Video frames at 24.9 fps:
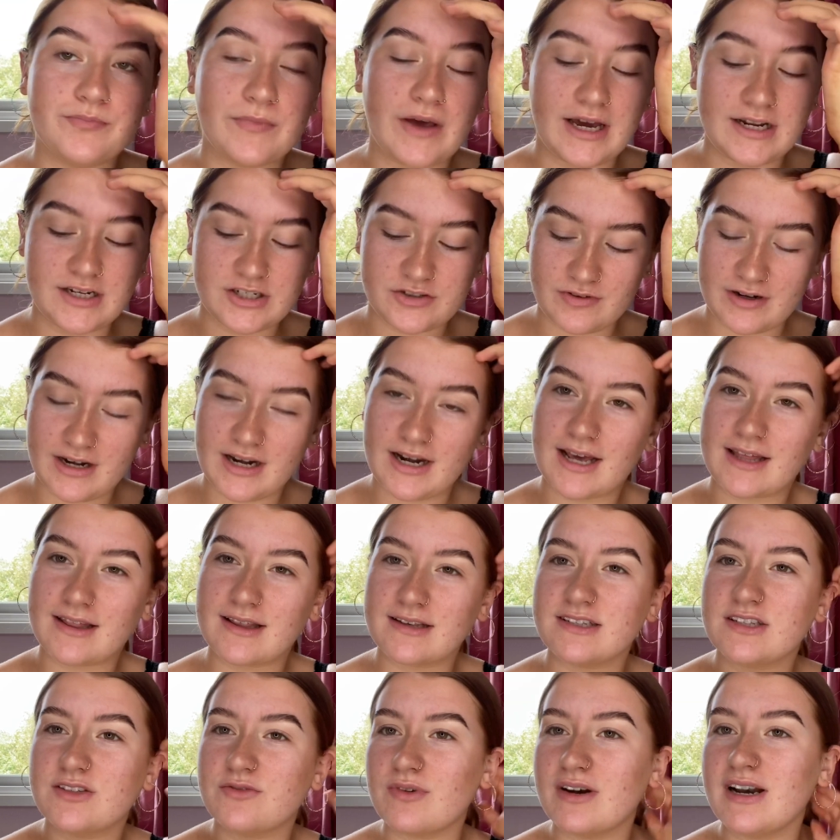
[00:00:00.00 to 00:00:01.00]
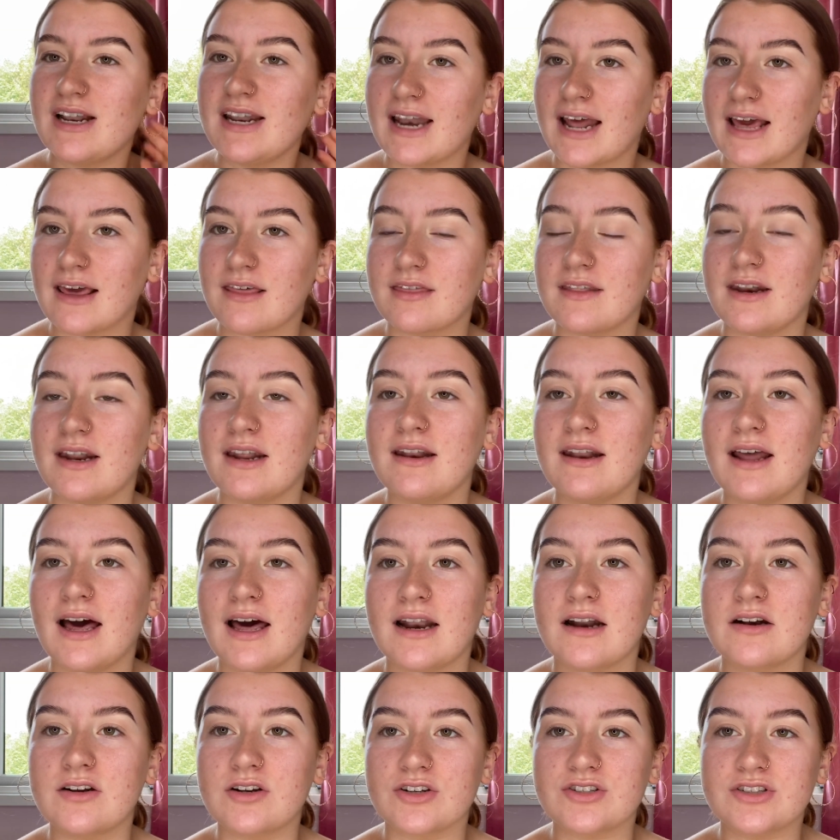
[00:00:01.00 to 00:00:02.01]
I just really like this. It's really lengthening and
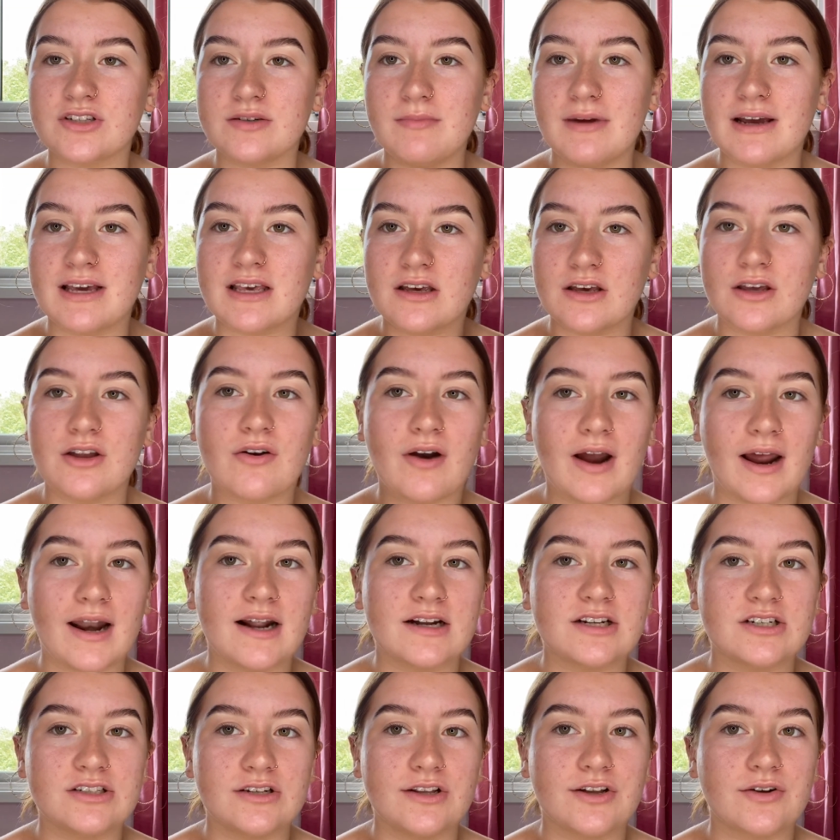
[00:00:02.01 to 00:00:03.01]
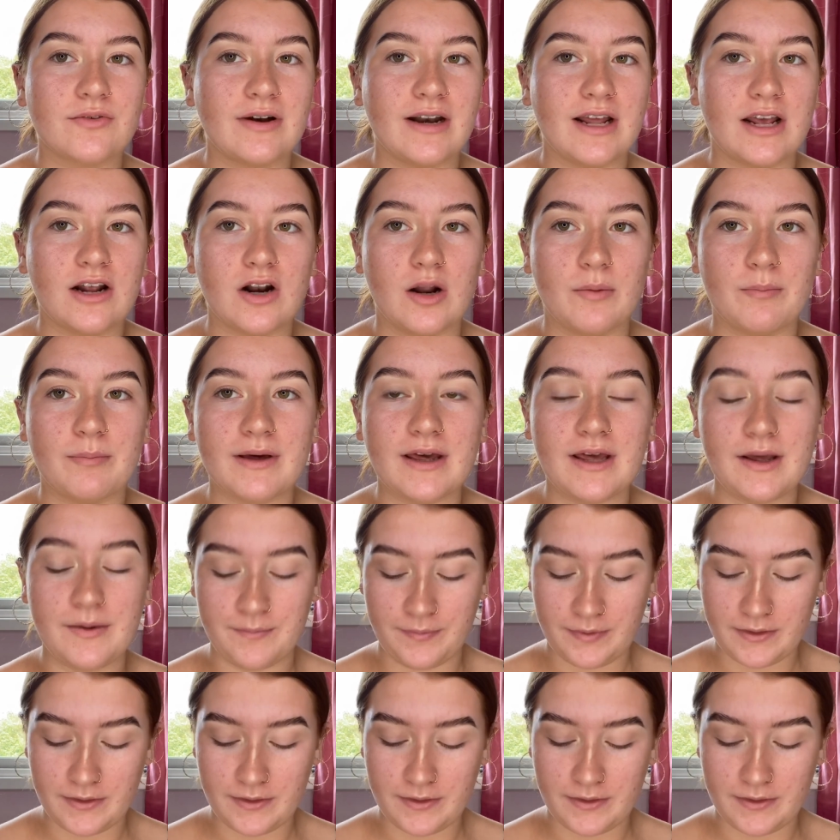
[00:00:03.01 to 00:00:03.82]
it doesn't make your eyelashes look really clumpy,